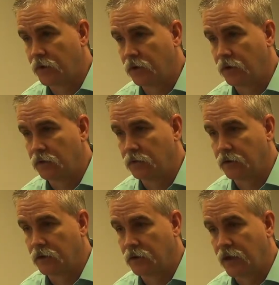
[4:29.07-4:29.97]
a
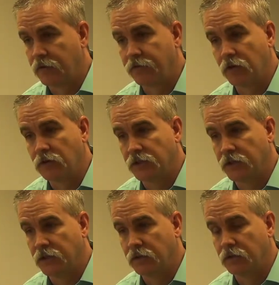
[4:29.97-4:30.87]
lot of folks
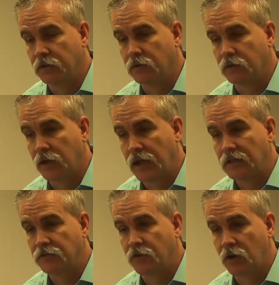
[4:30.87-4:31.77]
in
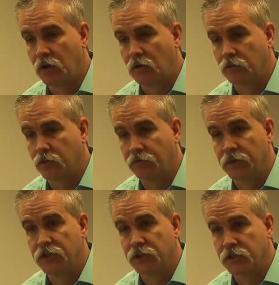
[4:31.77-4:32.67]
last fall.
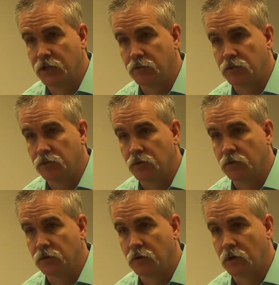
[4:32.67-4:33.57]
Prevention teams is what
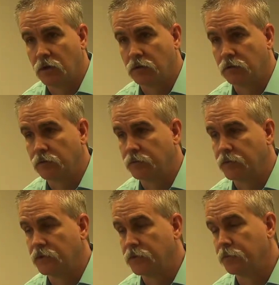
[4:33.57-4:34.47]
they're called.
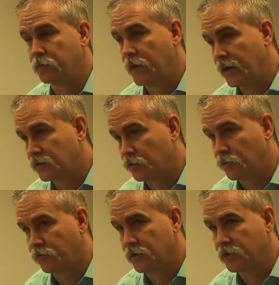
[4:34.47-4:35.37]
There's a national
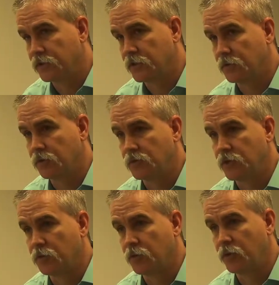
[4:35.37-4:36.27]
prevention team that was
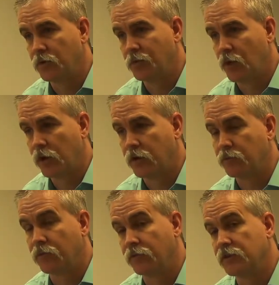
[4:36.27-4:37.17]
here, but we brought in
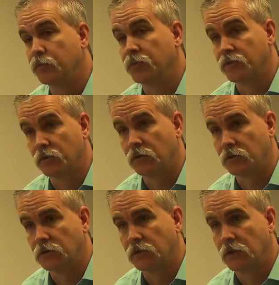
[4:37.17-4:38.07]
prevention
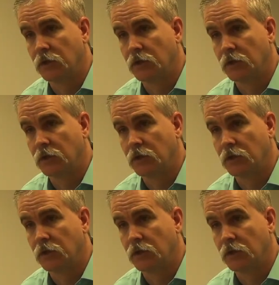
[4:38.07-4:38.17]
patrols,